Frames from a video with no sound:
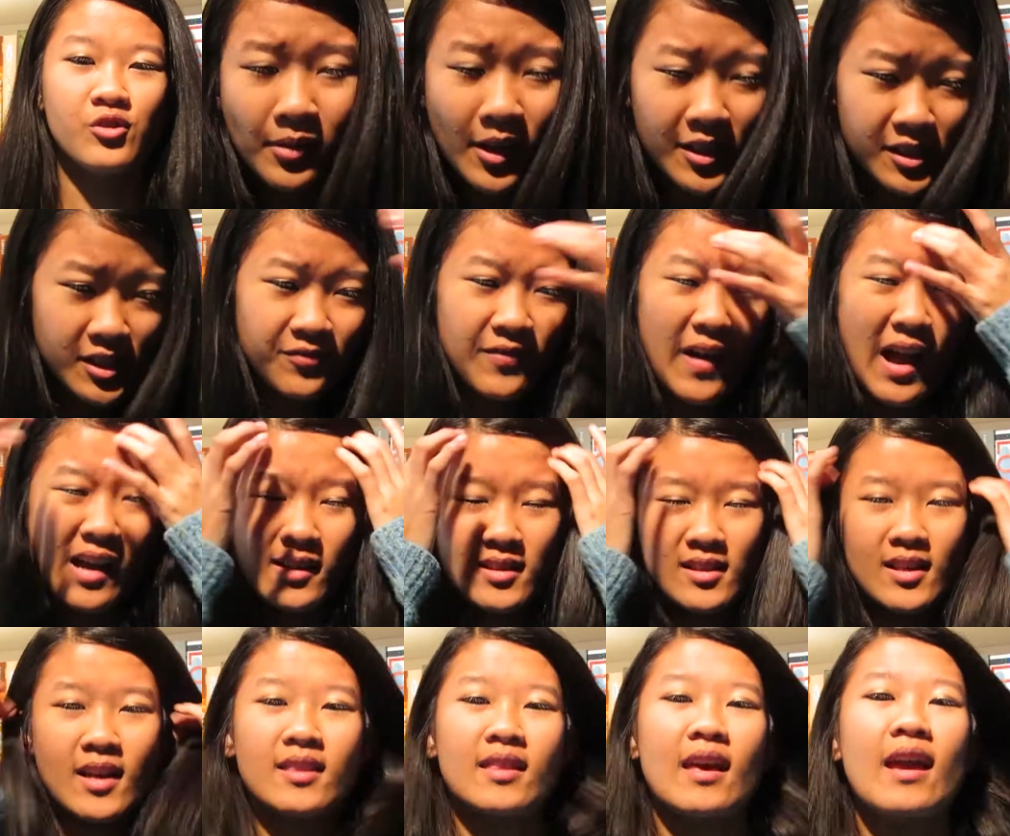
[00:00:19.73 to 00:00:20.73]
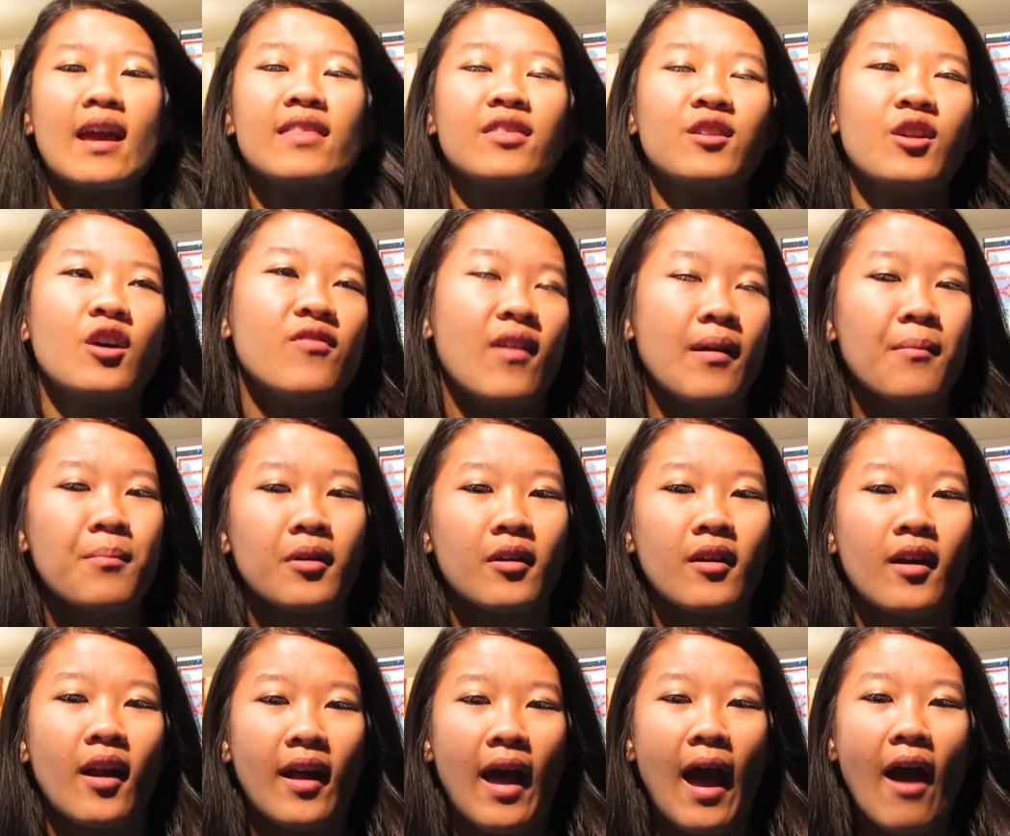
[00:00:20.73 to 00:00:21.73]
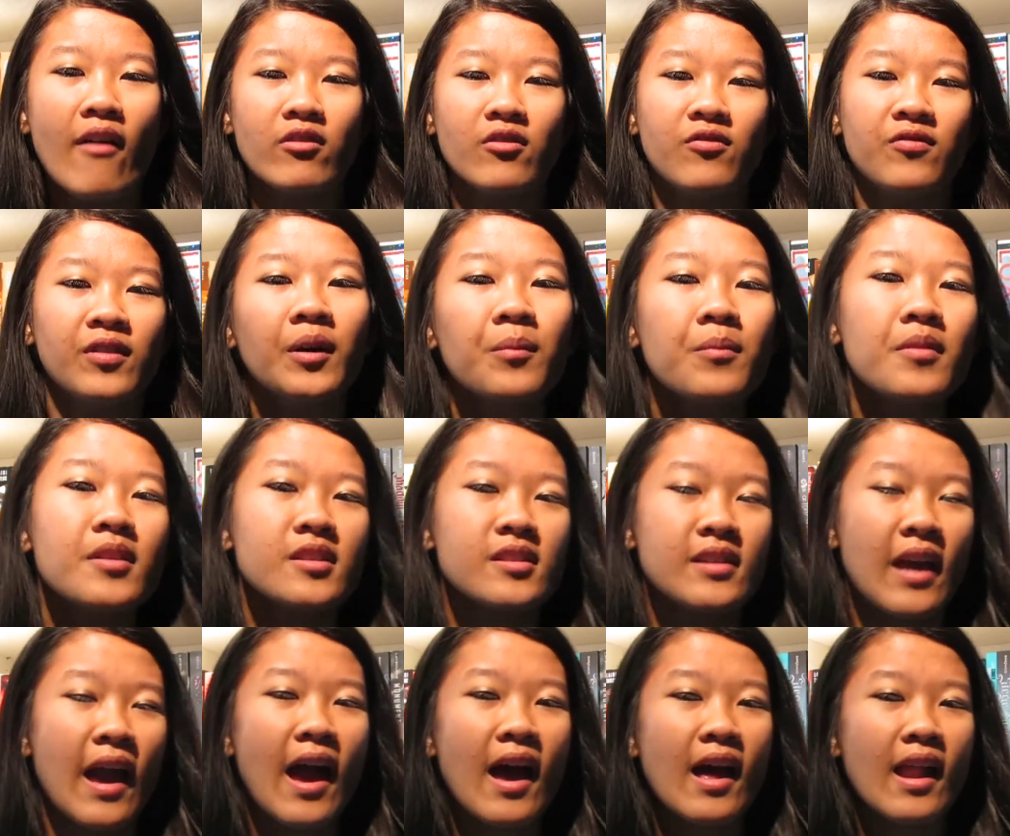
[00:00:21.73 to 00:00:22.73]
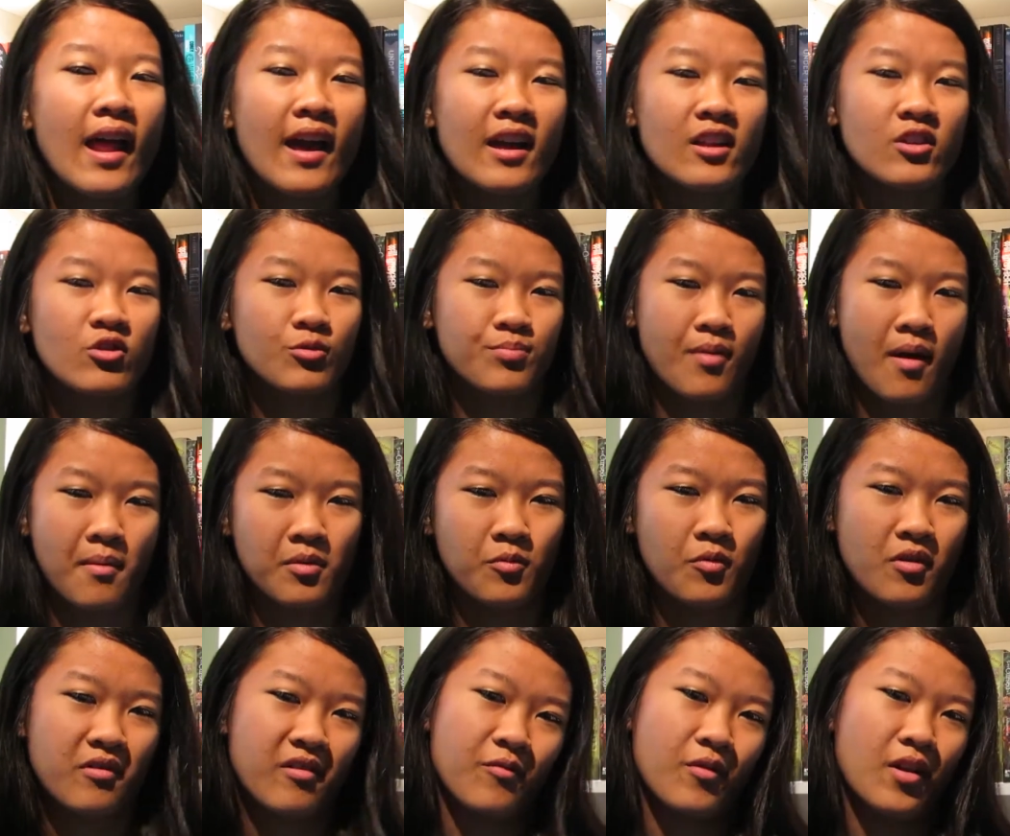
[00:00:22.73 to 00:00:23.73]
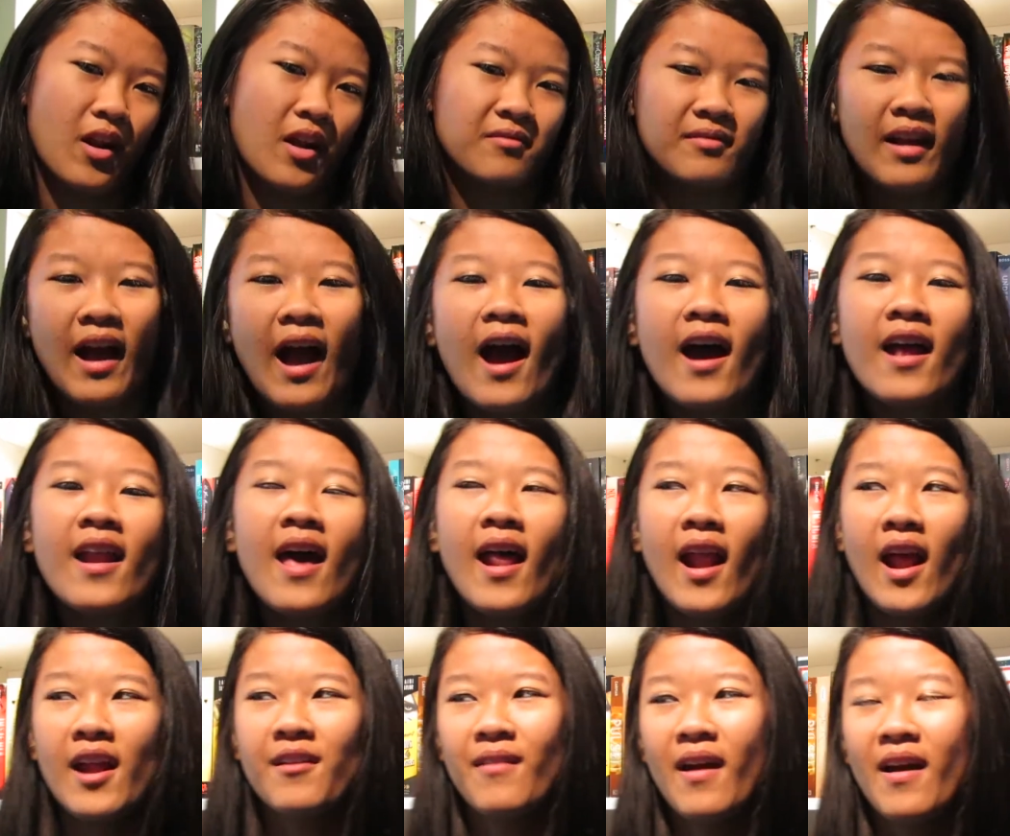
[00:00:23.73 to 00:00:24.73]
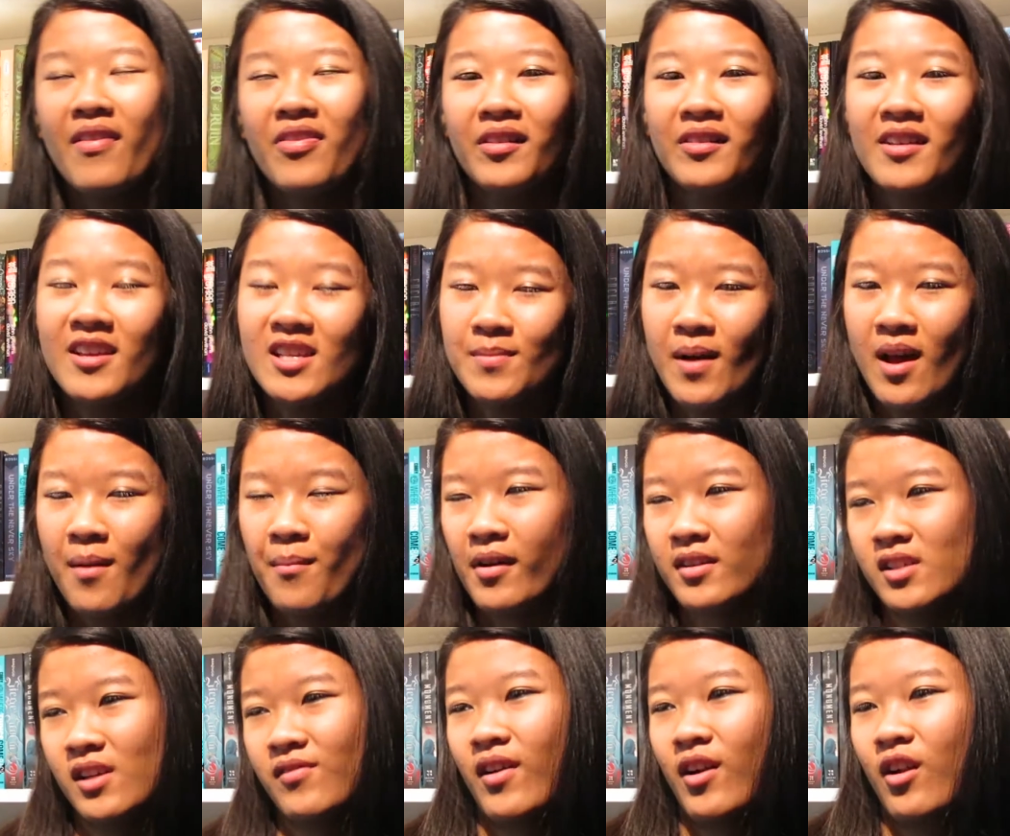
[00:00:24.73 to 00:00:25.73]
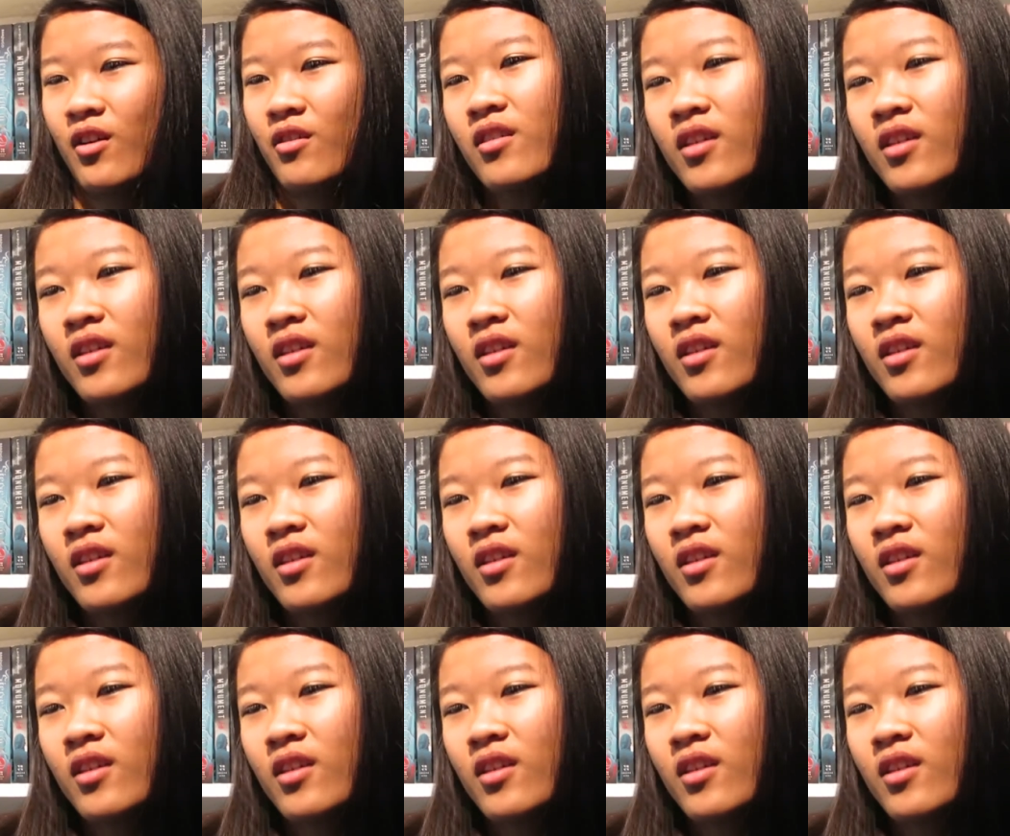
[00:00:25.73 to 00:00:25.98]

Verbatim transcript: Plus the fact it's like the 8th of November and I haven't filmed this yet, and you're probably wondering what I read, and I read the least amount of books I've read all